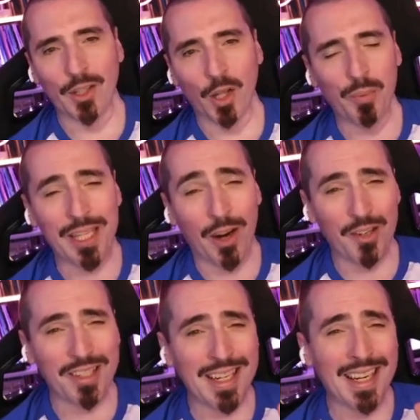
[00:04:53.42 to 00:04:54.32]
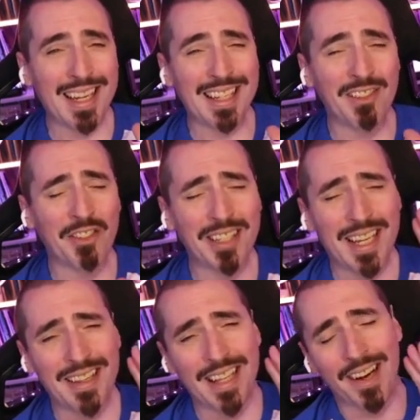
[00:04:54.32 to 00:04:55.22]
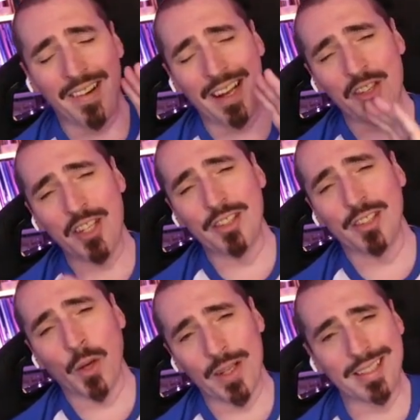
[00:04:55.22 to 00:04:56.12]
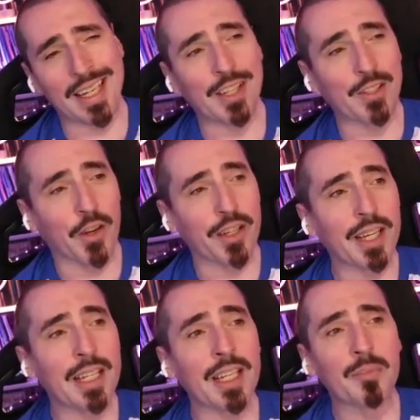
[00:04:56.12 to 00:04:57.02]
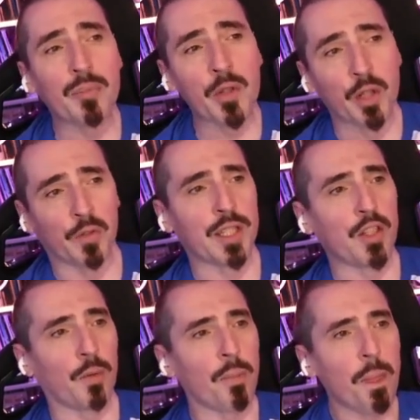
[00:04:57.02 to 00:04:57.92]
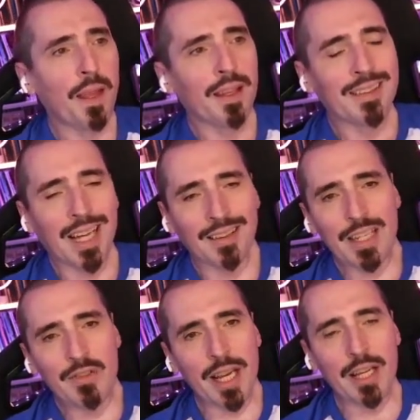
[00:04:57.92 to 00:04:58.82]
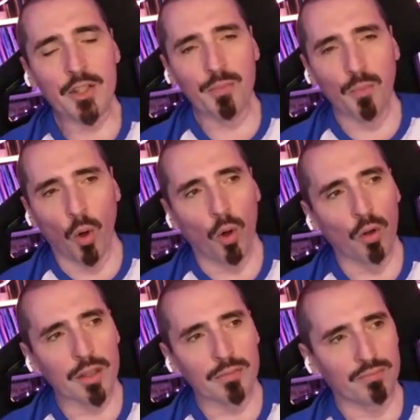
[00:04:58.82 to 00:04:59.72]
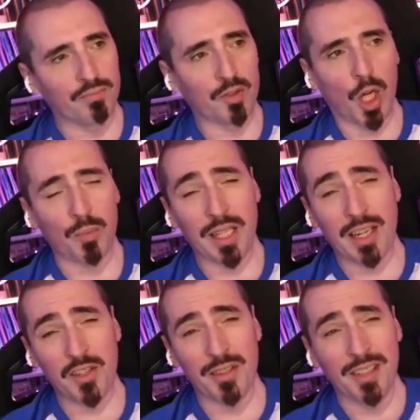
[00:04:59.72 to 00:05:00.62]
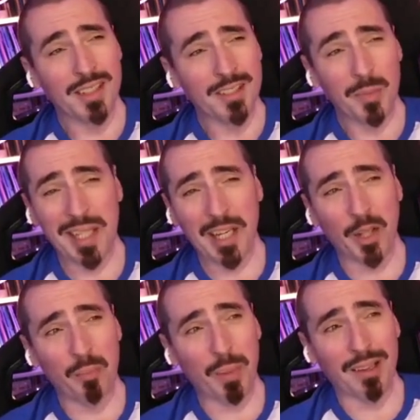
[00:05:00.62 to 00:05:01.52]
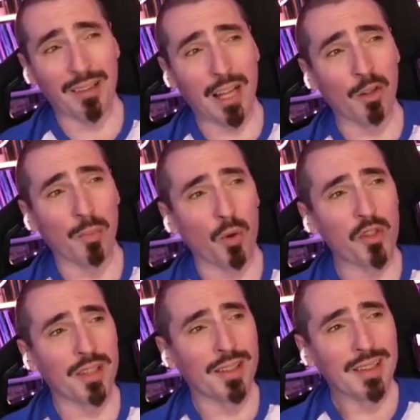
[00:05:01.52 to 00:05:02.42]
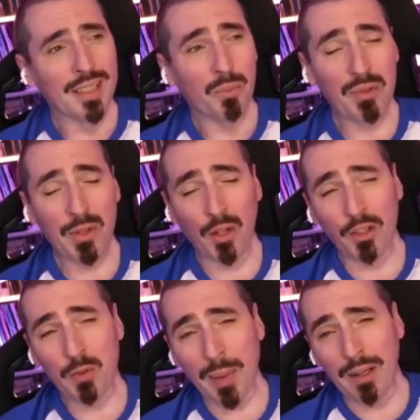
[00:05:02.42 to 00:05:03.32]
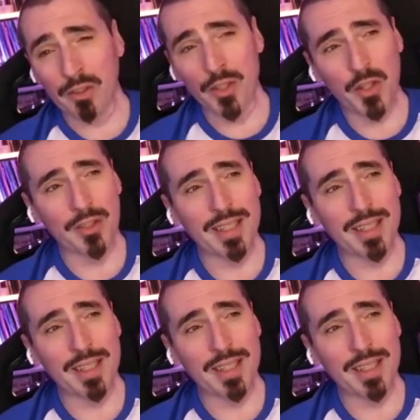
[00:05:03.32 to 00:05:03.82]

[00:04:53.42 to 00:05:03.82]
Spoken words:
up, but the RC is in there and she's going to take it down. It is beautifully done. That leaves a small top section to be taken out by the Lalo portion. We've still got spells to use, and the